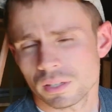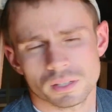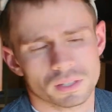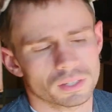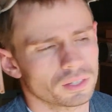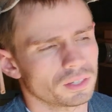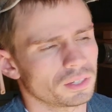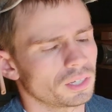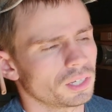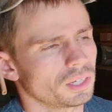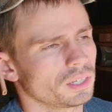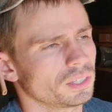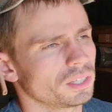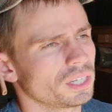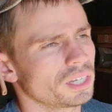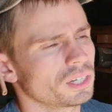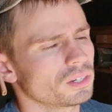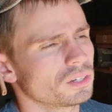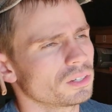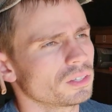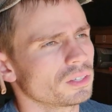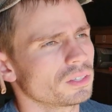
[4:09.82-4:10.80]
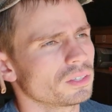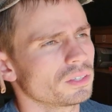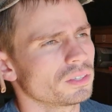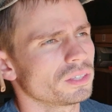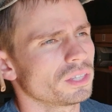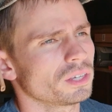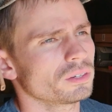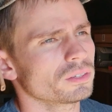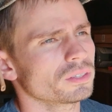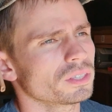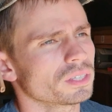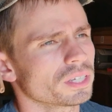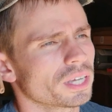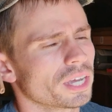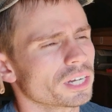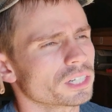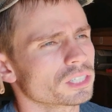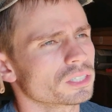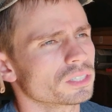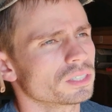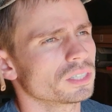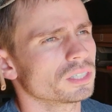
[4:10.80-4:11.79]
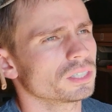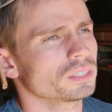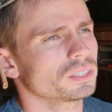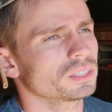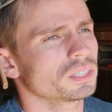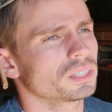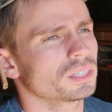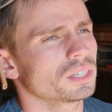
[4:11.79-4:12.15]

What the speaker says: And then the other thing actually